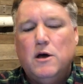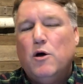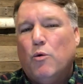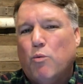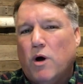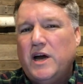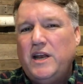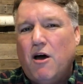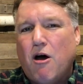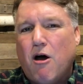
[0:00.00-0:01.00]

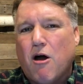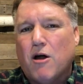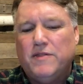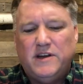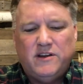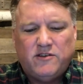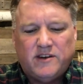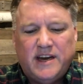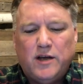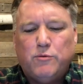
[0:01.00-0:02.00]
what are the
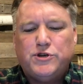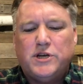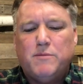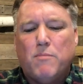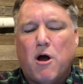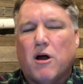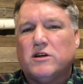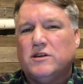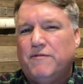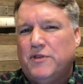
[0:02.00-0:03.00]
distinguishing
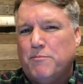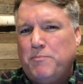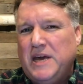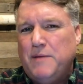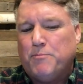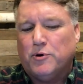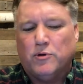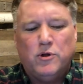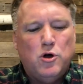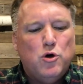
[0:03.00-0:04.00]
marks of the
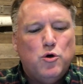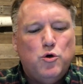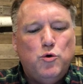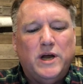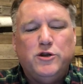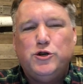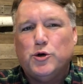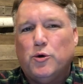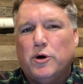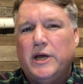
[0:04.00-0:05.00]
people who
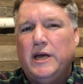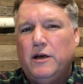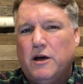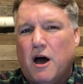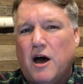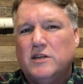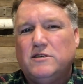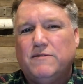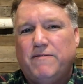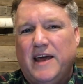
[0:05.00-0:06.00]
enjoy
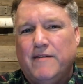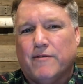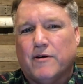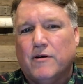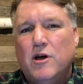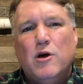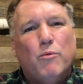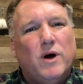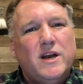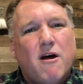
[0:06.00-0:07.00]
God's favor?"
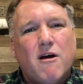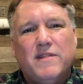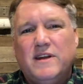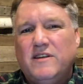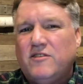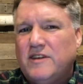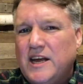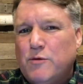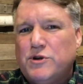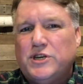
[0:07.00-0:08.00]
What are the
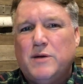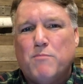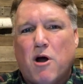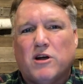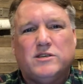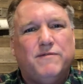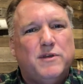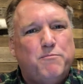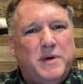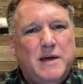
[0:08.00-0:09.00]
distinguishing marks of
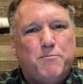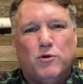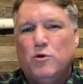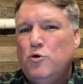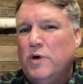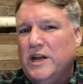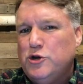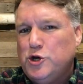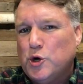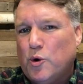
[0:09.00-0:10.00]
the people who
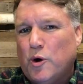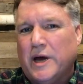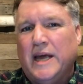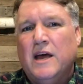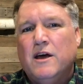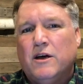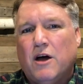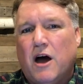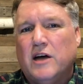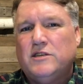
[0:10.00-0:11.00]
enjoy
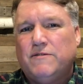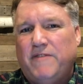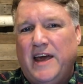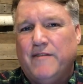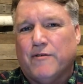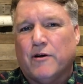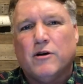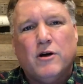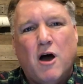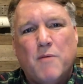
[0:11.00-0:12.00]
God's favor,
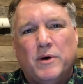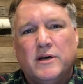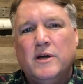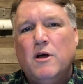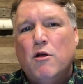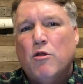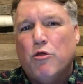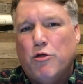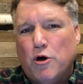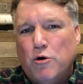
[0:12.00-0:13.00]
comma,
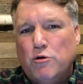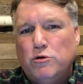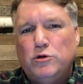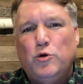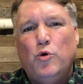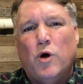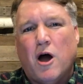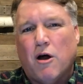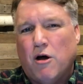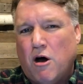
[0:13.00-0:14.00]
those who
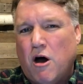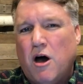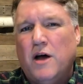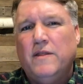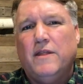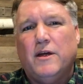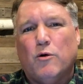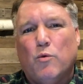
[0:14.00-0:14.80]
are on their